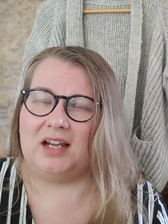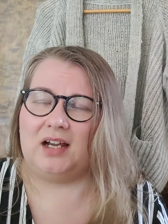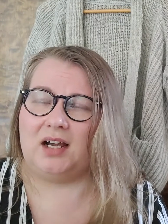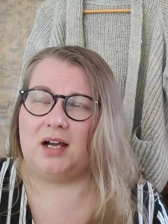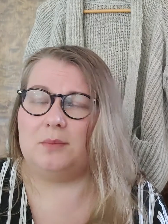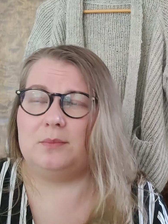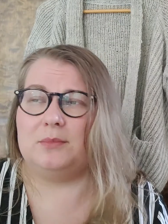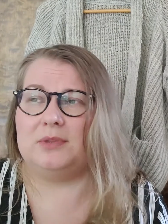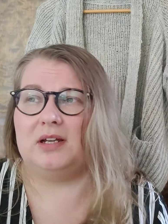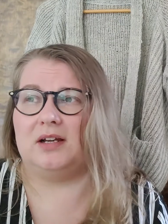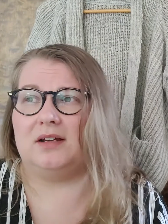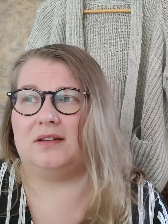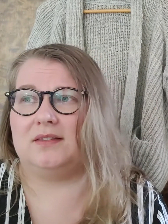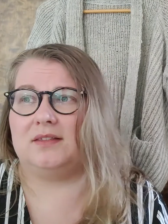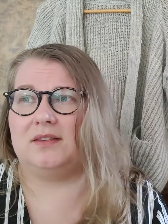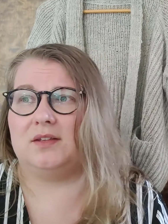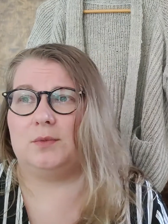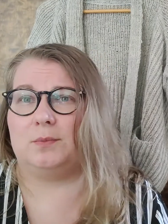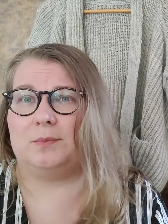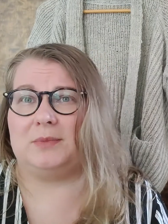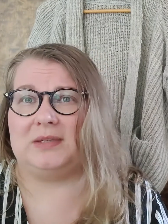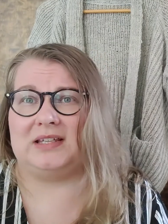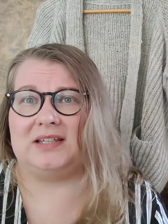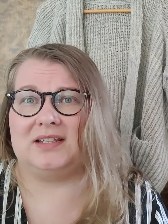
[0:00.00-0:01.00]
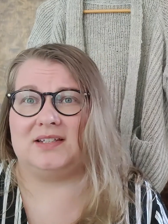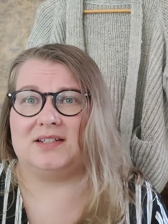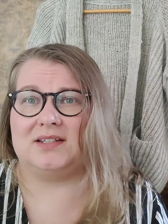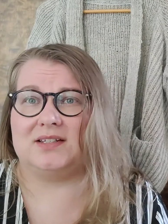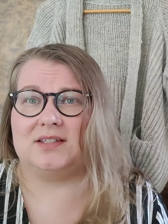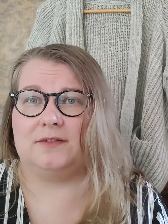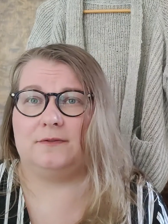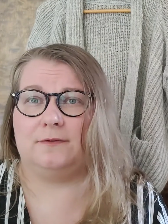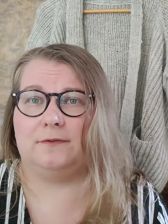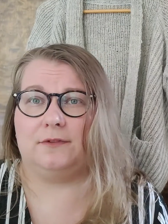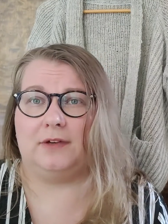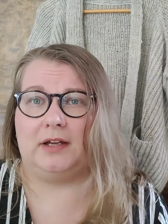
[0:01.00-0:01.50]
not the
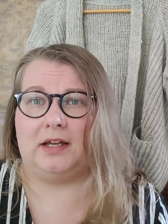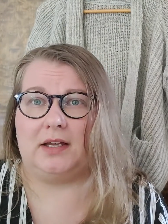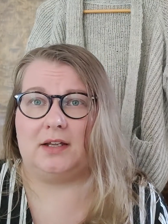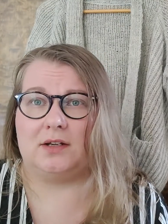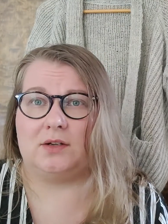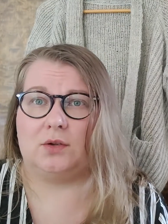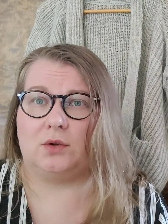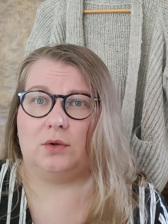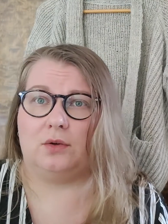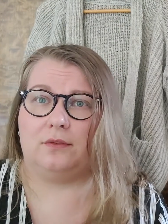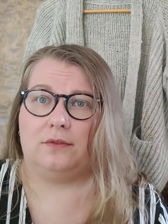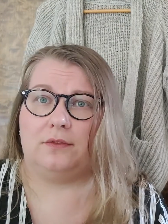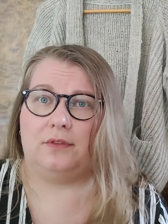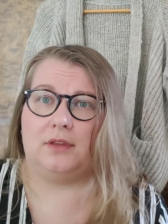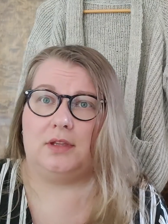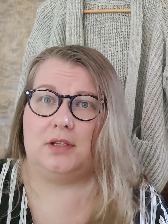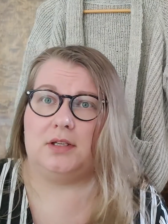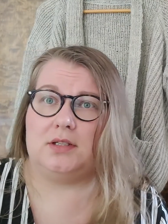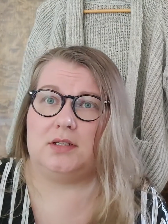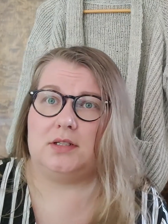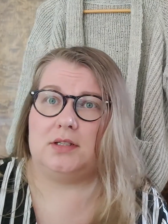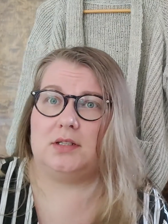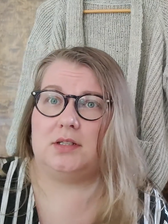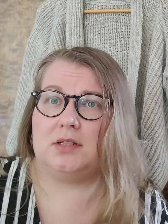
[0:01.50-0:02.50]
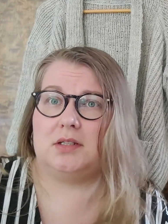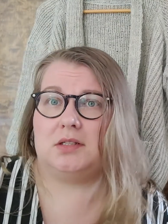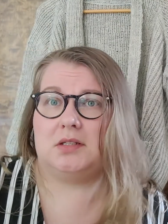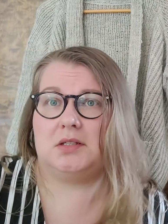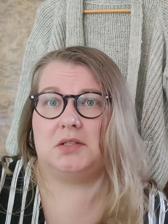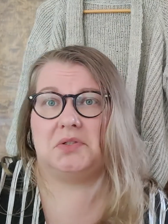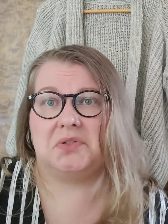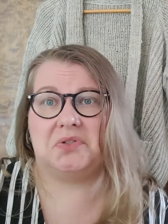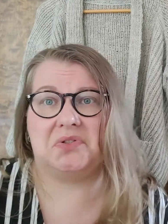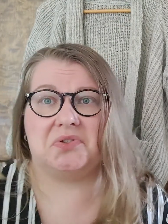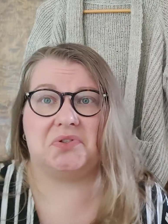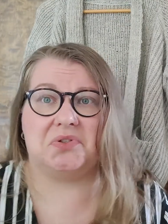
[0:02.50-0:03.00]
biggest fan of
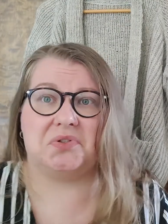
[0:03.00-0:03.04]
this